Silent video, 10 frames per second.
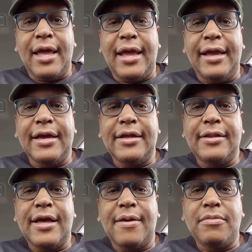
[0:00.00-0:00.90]

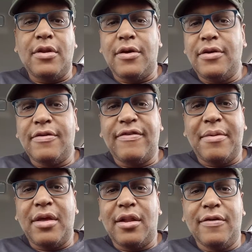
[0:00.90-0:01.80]
And, you can
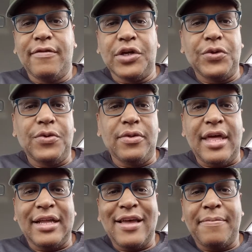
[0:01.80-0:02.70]
find me all over Google,
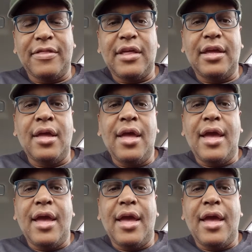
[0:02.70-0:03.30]
that type of thing.